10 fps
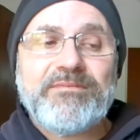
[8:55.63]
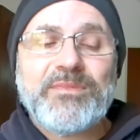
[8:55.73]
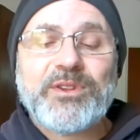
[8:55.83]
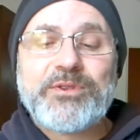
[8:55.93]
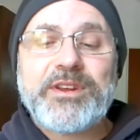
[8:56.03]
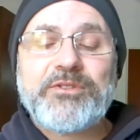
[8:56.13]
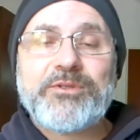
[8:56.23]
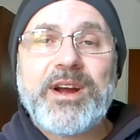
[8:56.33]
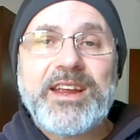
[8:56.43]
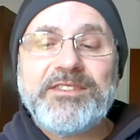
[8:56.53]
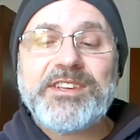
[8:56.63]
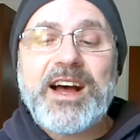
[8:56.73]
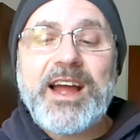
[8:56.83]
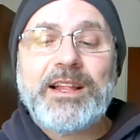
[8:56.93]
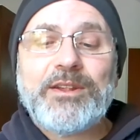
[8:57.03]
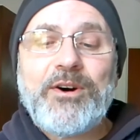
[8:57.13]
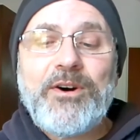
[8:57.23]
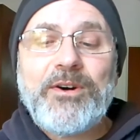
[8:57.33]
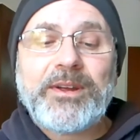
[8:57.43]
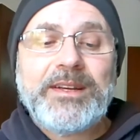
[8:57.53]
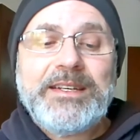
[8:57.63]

learning to write dialogue,